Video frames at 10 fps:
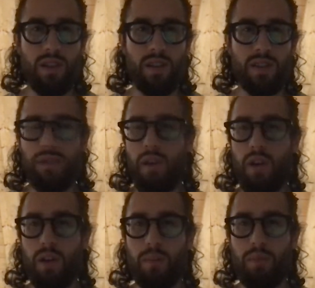Safari
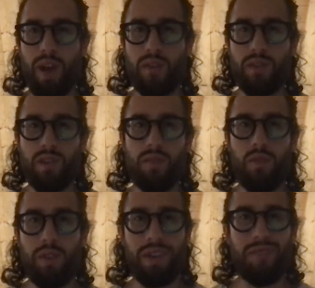browser for
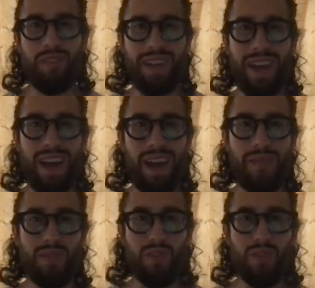different times and do